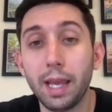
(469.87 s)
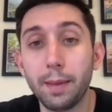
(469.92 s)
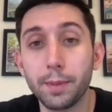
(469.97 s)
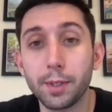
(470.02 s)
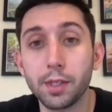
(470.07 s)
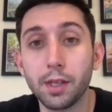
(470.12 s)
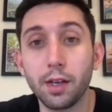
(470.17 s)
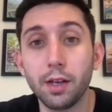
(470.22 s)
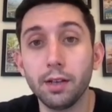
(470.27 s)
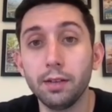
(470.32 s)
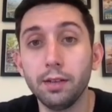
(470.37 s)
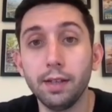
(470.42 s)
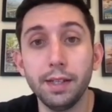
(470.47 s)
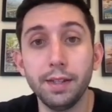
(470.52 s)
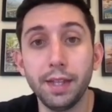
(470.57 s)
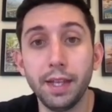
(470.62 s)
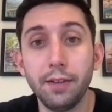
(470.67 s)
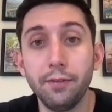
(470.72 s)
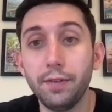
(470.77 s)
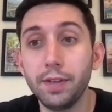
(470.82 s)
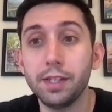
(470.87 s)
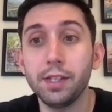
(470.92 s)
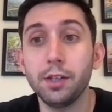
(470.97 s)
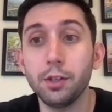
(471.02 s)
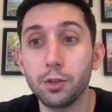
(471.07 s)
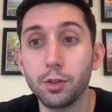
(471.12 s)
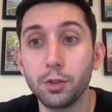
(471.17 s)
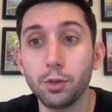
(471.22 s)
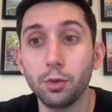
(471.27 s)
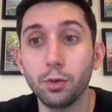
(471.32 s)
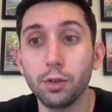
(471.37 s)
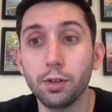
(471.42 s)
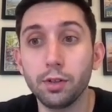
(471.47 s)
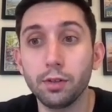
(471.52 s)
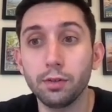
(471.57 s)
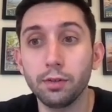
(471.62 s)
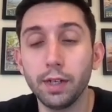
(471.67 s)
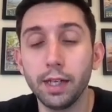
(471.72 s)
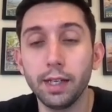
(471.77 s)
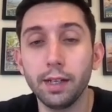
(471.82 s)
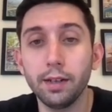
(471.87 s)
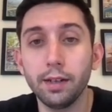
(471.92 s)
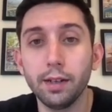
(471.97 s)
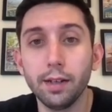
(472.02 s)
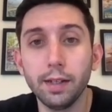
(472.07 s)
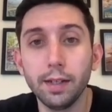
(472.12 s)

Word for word: Amazon and they visit your store, right?